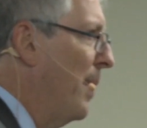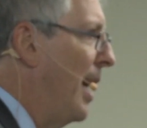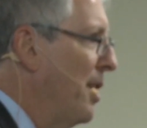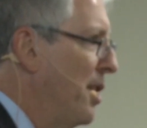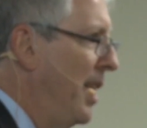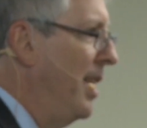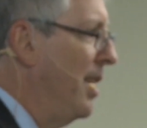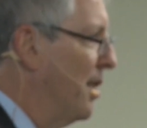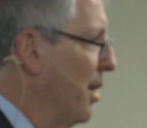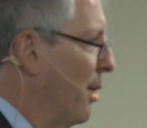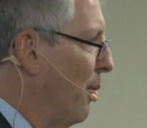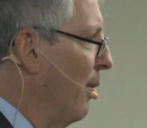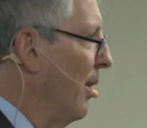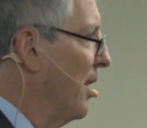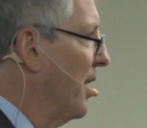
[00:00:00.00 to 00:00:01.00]
blockchain is the
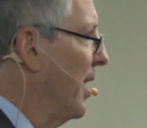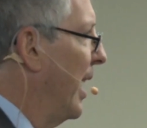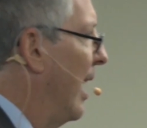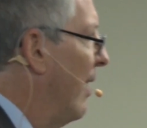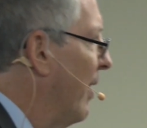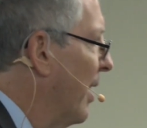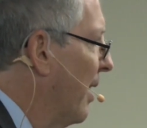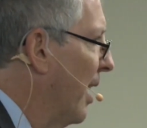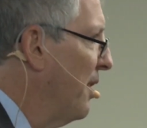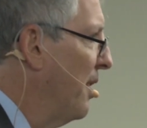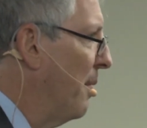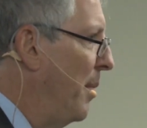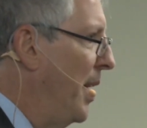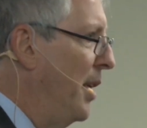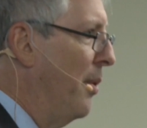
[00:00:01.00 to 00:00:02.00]
coolest thing ever
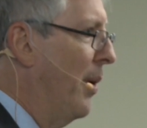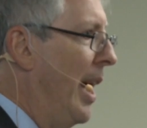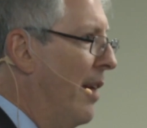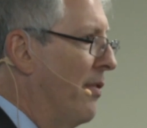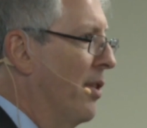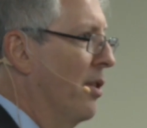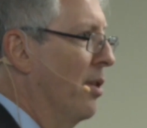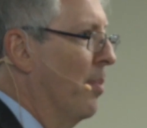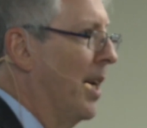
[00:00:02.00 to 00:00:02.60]
doesn't mean you have to do